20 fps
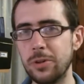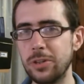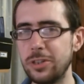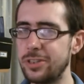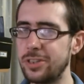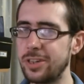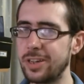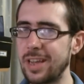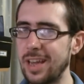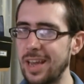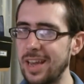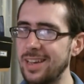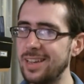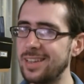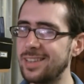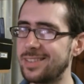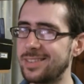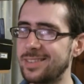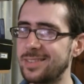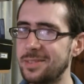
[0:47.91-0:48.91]
which again
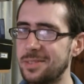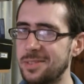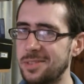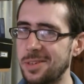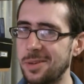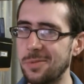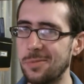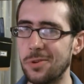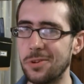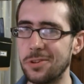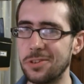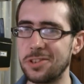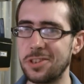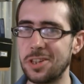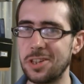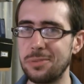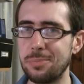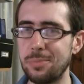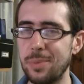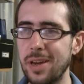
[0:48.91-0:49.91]
is somewhat
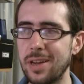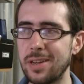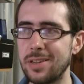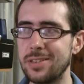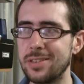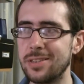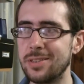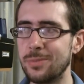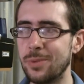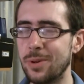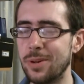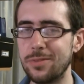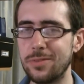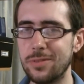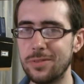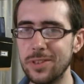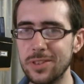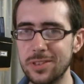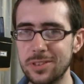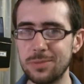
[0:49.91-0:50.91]
suspect, and one of
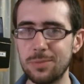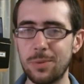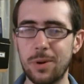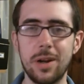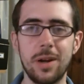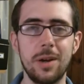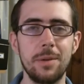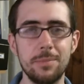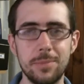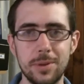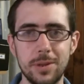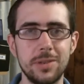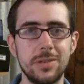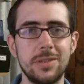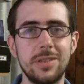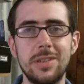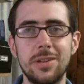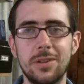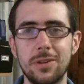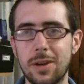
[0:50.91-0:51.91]
the reasons why I'm
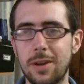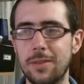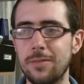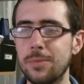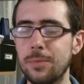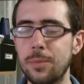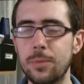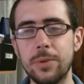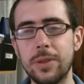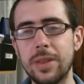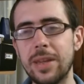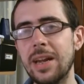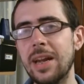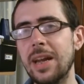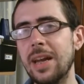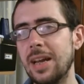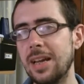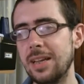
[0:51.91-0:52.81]
personally not comfortable with it,